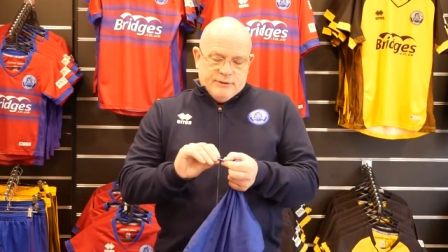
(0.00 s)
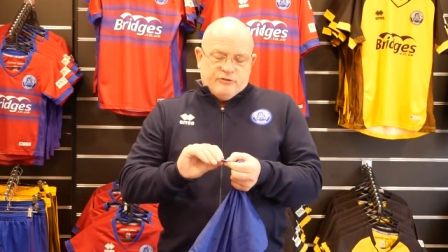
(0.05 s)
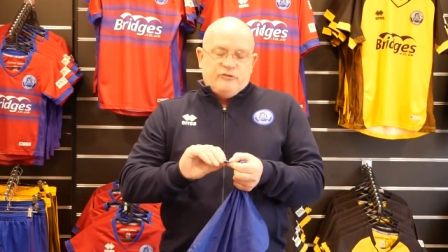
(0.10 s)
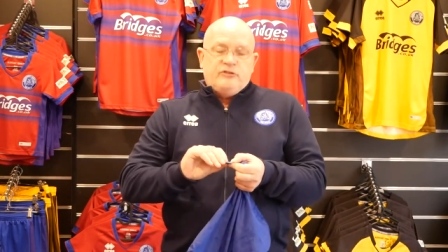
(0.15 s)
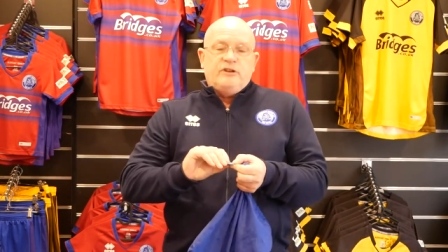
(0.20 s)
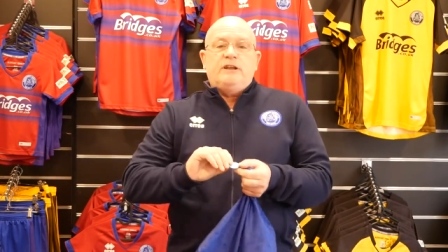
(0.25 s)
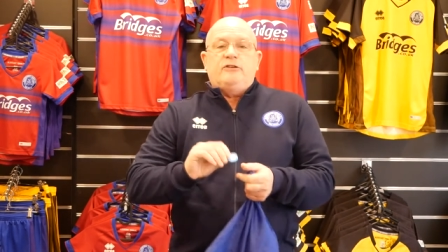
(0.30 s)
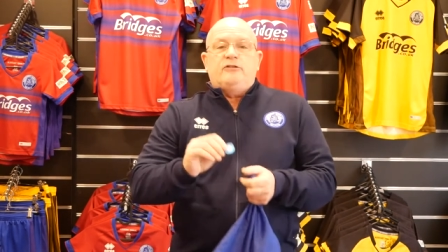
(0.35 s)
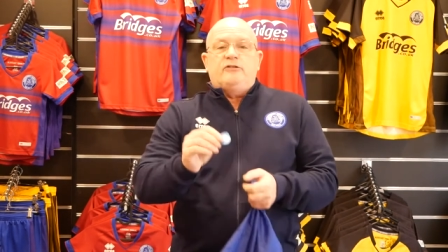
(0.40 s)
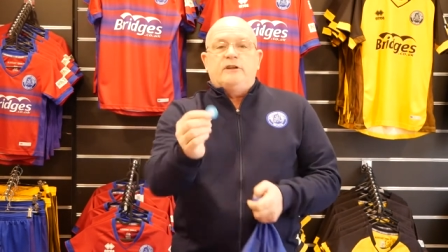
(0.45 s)

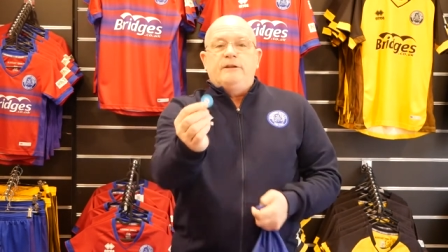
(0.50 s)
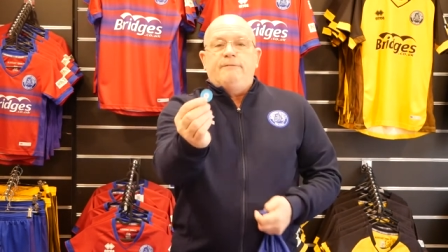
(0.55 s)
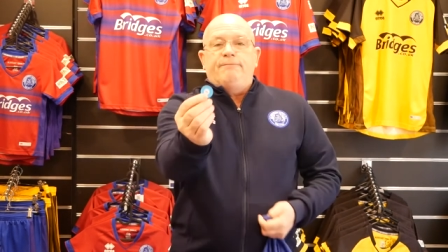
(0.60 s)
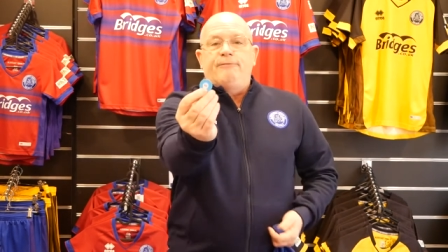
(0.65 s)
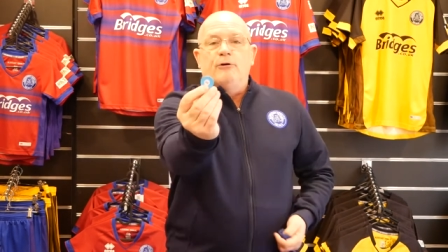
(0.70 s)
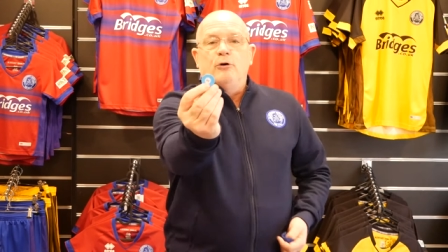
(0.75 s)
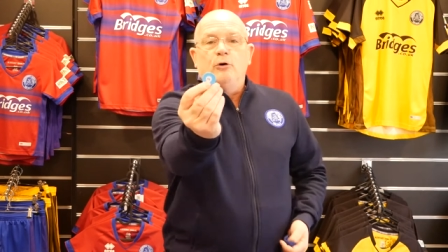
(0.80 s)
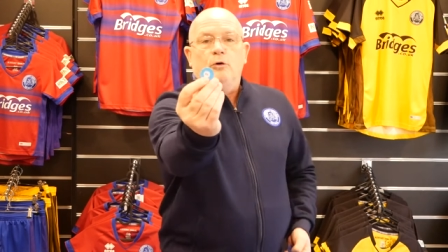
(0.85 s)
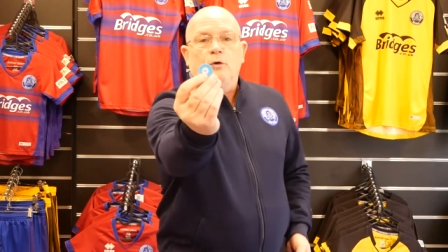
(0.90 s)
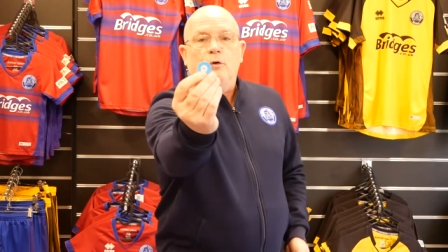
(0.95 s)

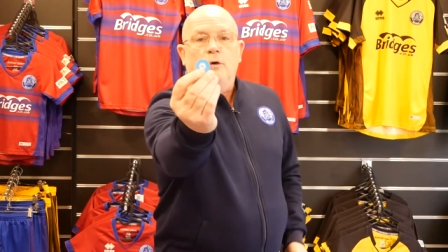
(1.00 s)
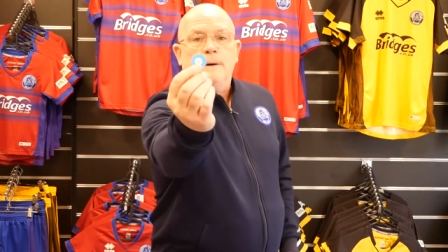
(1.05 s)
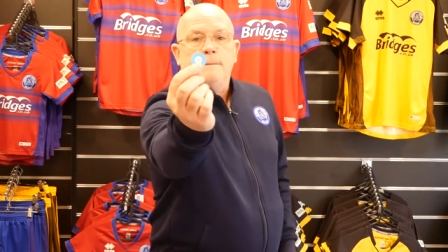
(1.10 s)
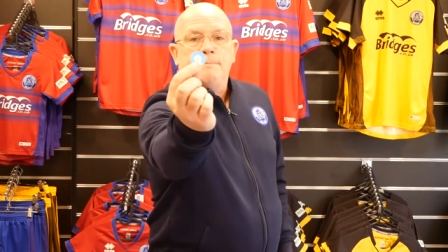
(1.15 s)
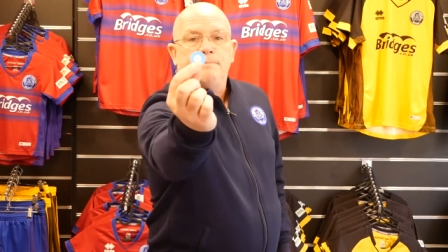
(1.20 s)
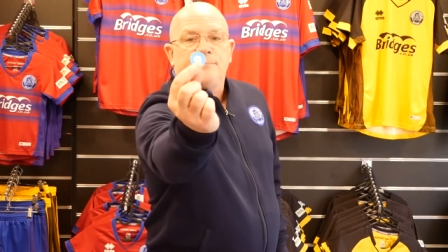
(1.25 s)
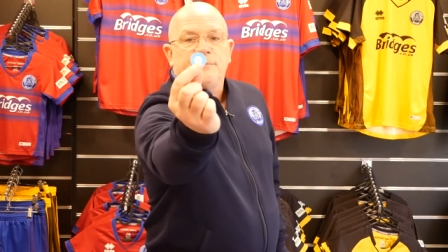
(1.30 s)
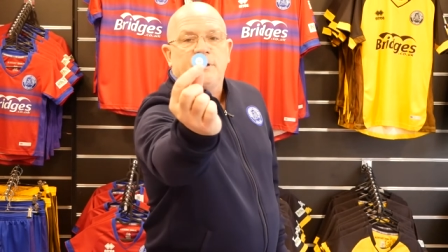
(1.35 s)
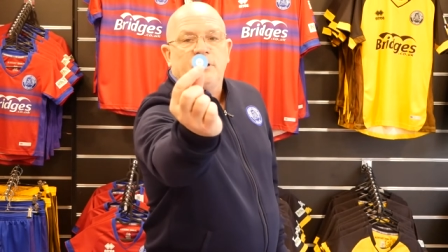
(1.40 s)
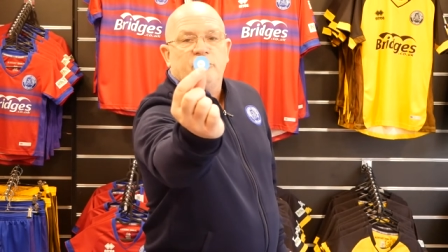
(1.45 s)
64.
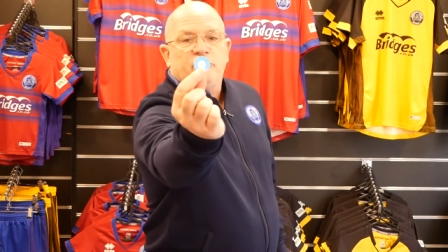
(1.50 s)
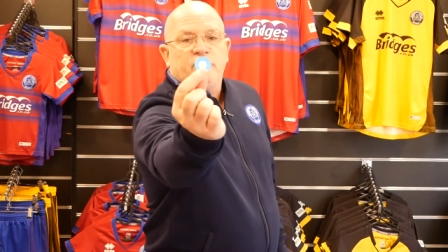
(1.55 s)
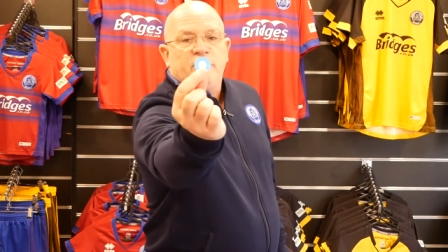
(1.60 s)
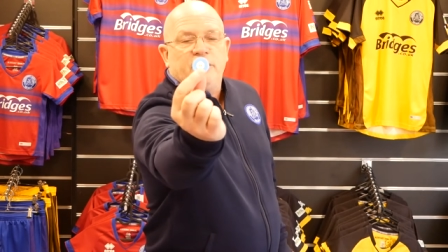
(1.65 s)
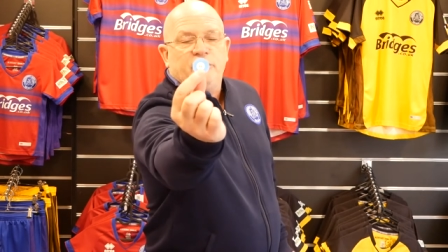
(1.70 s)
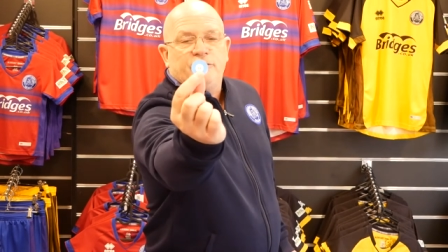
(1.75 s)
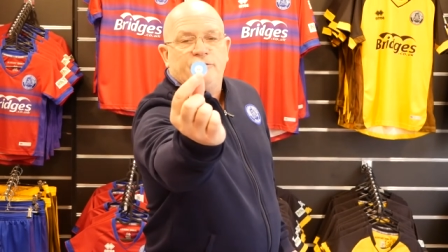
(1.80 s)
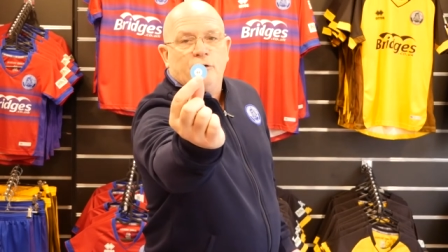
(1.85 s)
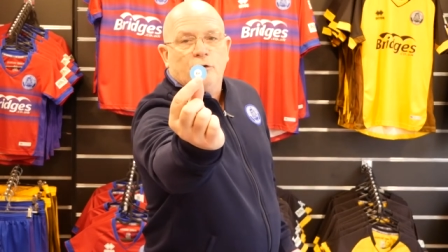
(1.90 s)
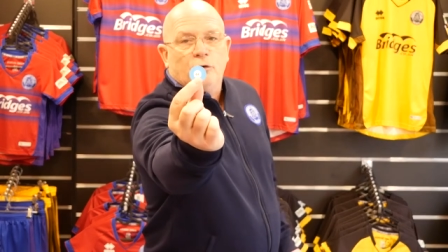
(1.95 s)

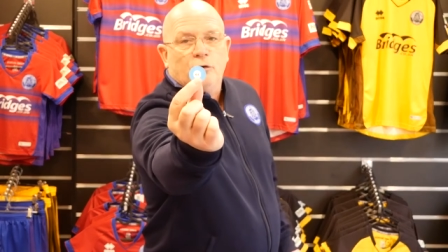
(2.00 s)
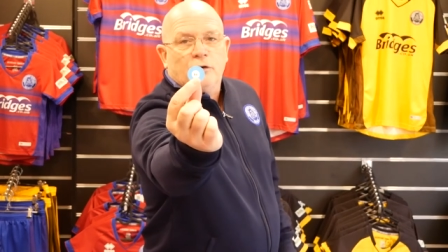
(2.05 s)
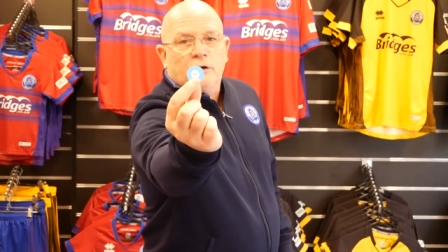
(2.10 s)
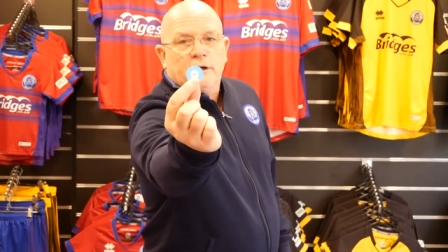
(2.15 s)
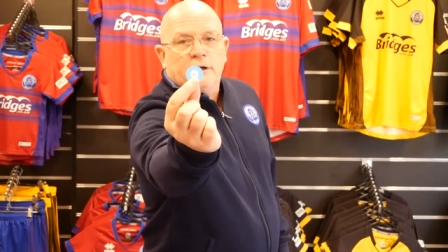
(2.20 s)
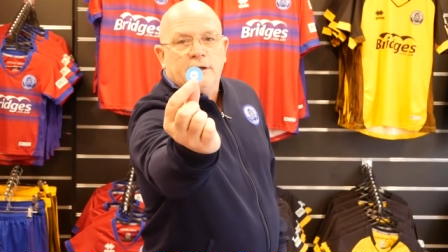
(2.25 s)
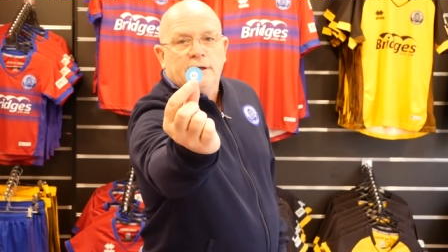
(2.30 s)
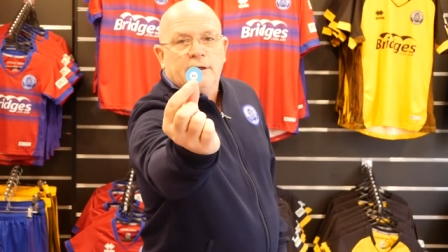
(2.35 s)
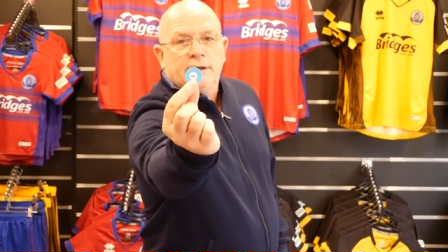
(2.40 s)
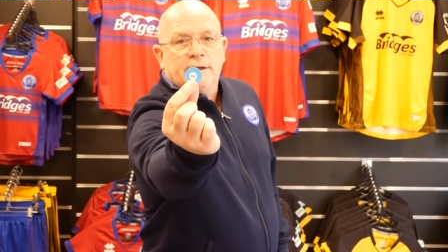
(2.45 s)
64.